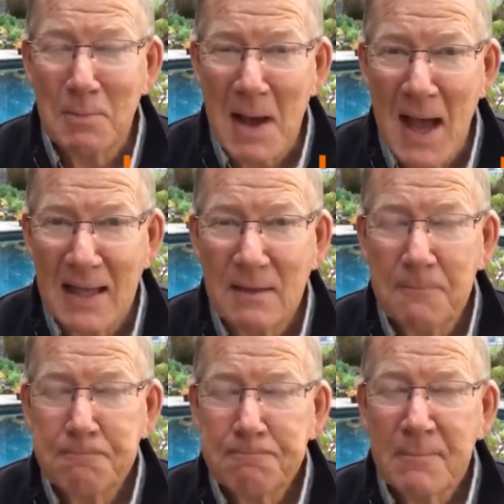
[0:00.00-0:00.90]
your mind.
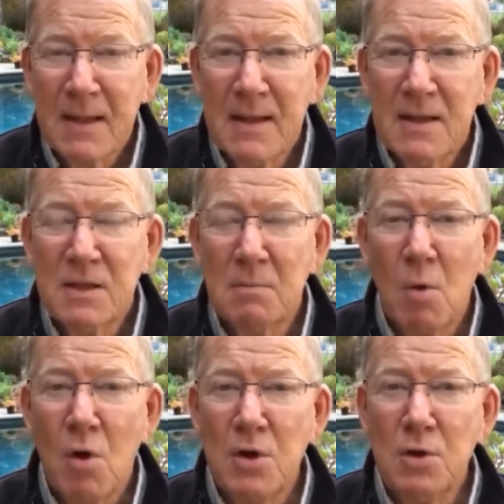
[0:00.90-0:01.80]
The
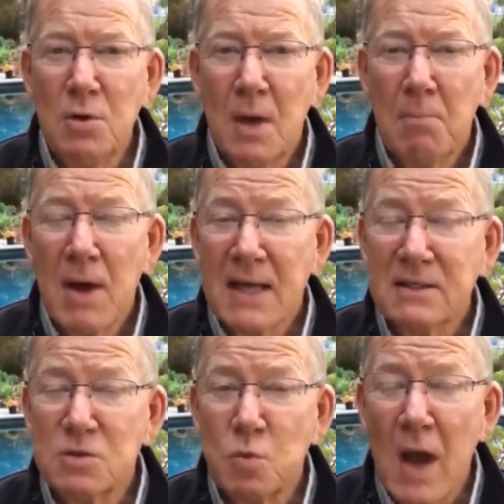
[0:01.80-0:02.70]
more you
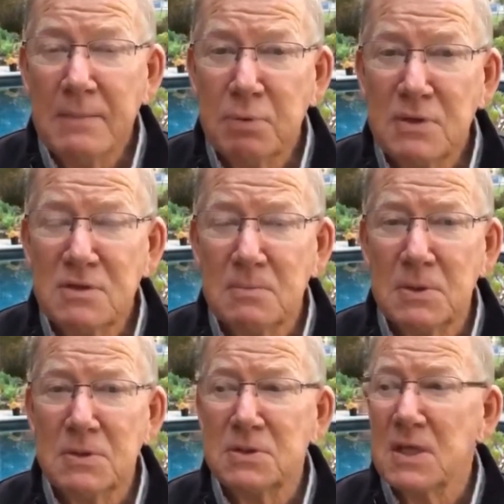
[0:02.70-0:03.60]
practice right
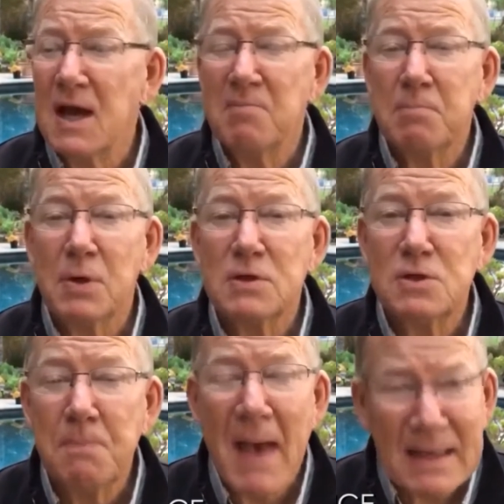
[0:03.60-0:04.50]
principles of
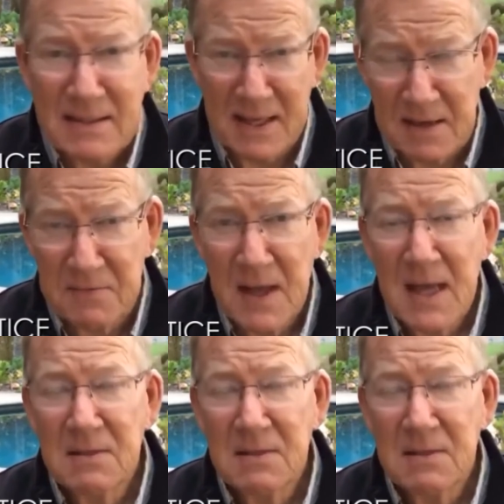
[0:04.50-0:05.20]
perspective,